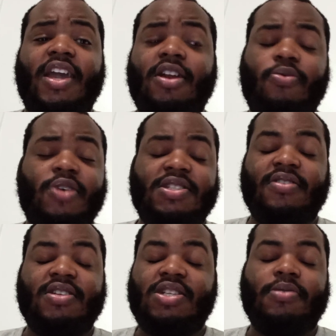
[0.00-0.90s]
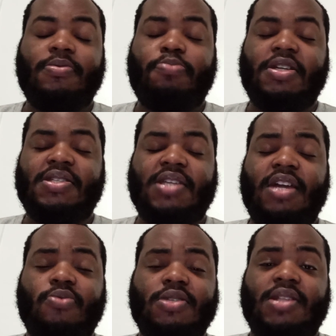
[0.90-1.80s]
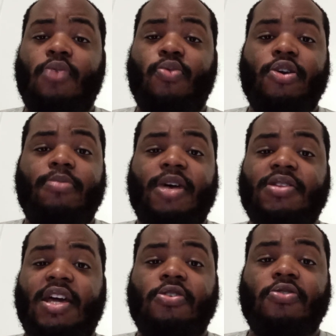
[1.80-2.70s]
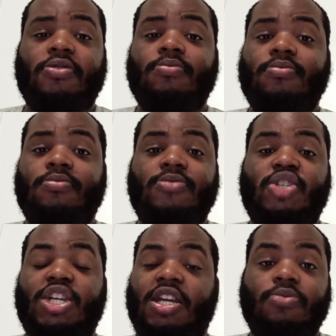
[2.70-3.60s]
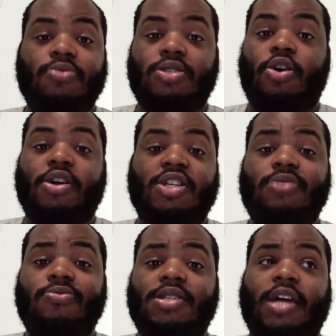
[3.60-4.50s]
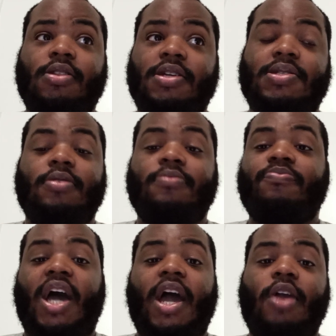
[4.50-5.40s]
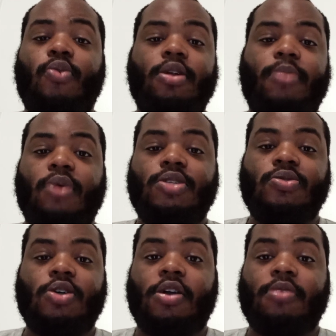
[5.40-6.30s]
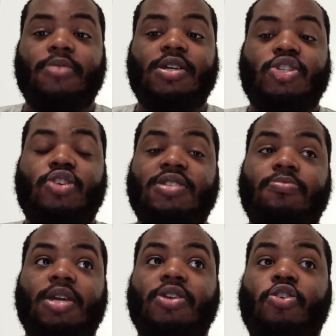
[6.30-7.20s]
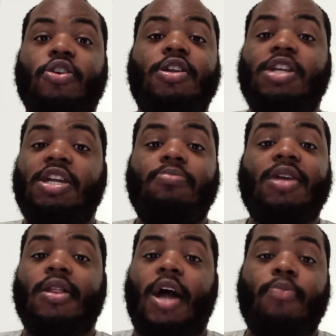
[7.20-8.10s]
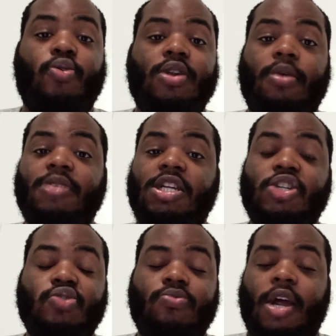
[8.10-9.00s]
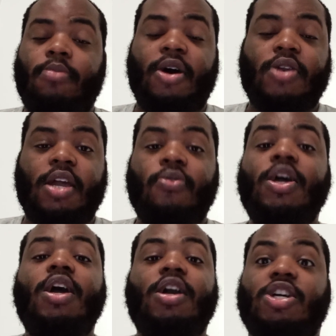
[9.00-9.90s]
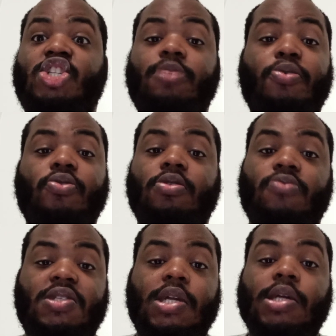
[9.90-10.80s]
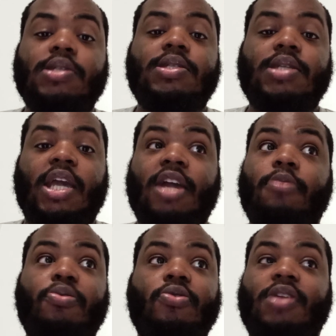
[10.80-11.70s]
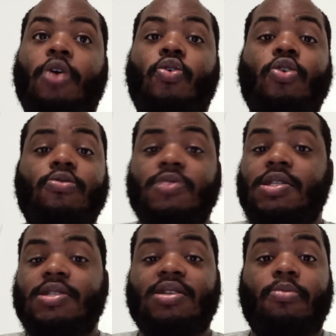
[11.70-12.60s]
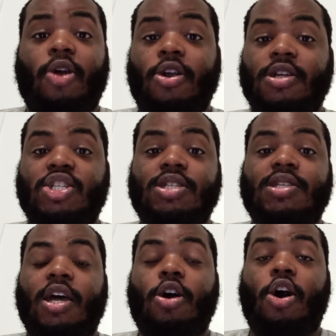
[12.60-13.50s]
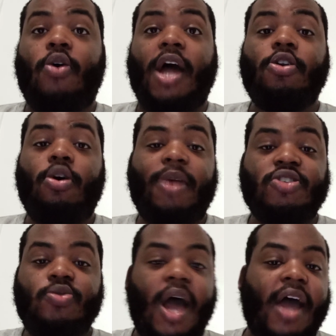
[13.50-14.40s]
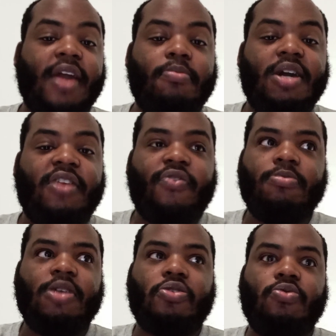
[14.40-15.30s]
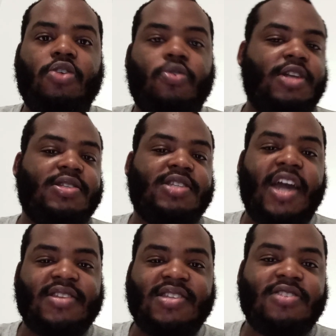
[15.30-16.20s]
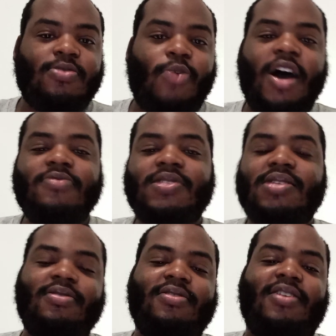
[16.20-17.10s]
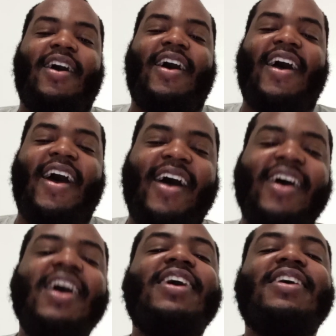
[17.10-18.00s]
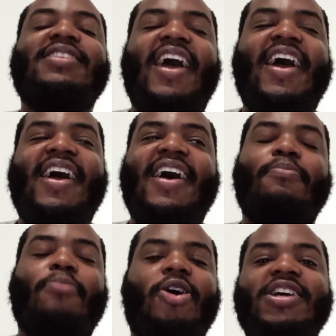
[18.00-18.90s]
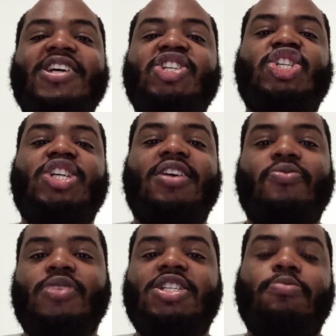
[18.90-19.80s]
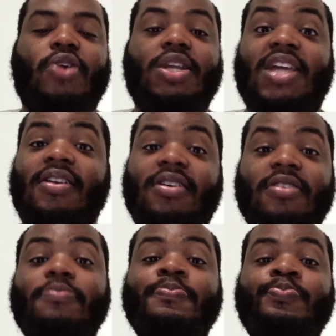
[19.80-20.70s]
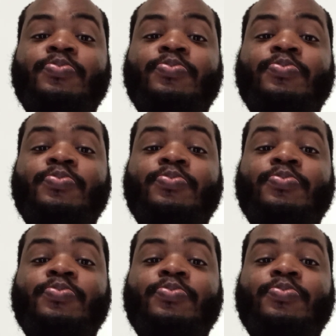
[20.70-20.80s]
Anna was not worried about that little shit he was talking. She was like, listen, I ain't worried about what you're talking, because trust me, you're going to need me a lot more than I'm going to need you right about now. Because she pulled the receipts. Anna pulled out all the receipts on Martin. She said, oh, I know about you hiding money from your 3 crazy ass ex-wives. That had Martin shut when she brought that up.